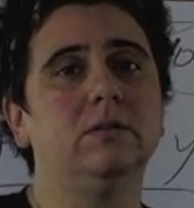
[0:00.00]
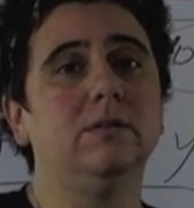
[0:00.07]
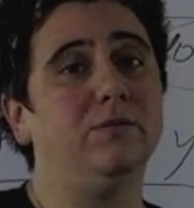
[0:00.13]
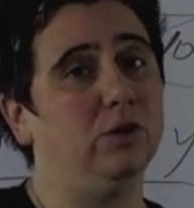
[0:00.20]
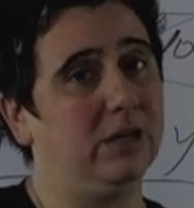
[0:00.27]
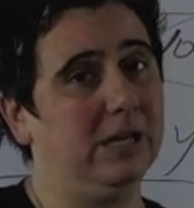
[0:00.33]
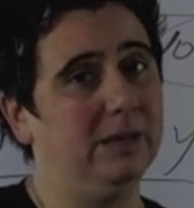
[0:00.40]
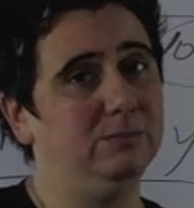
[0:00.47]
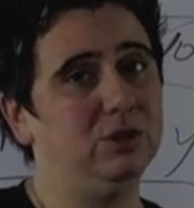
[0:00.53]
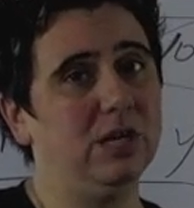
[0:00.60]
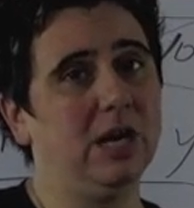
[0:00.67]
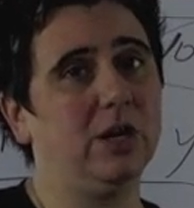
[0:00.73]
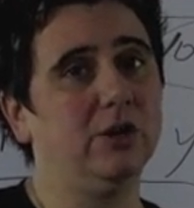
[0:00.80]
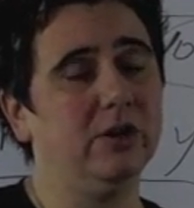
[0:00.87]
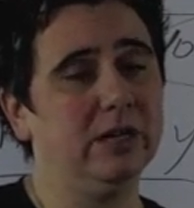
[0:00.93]
if you keep
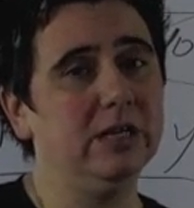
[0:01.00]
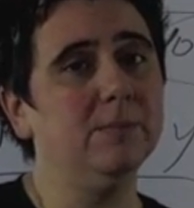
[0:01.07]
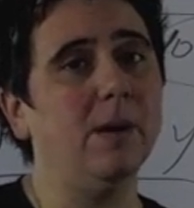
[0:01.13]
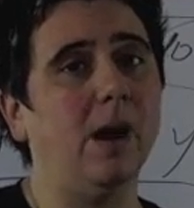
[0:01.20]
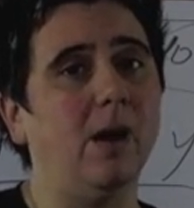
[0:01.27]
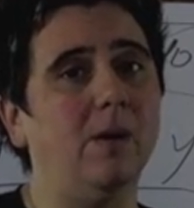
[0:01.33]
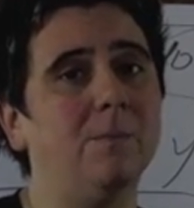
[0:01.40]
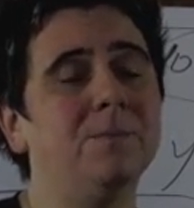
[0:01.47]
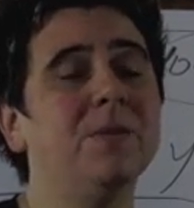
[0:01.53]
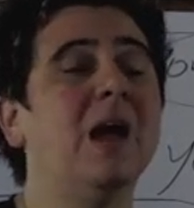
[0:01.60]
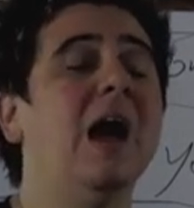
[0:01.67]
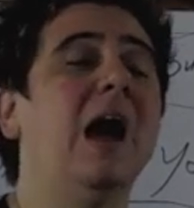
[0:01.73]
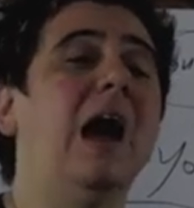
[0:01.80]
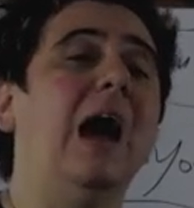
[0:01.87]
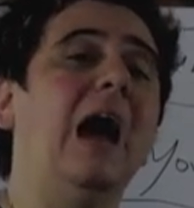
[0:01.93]
checking your email,
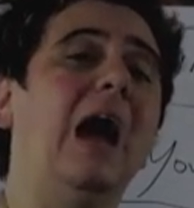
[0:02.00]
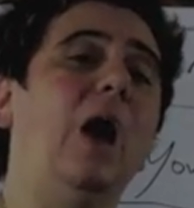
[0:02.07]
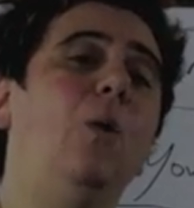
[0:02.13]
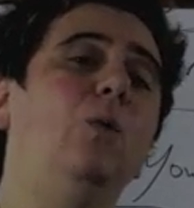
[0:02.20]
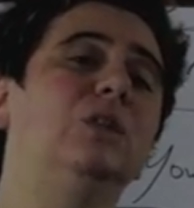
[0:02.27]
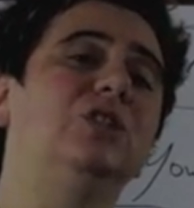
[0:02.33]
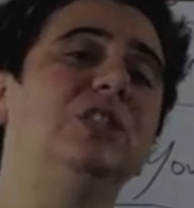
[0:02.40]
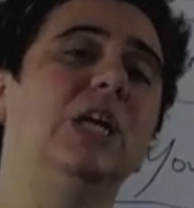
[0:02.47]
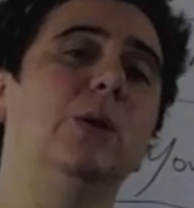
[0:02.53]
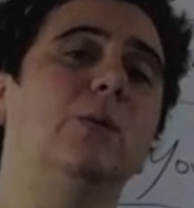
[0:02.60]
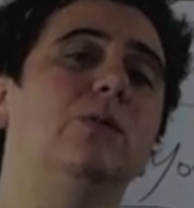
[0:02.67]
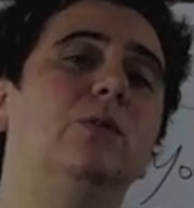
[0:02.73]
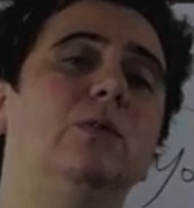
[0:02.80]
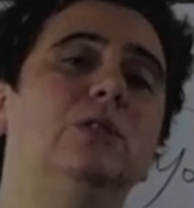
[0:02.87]
I will share with you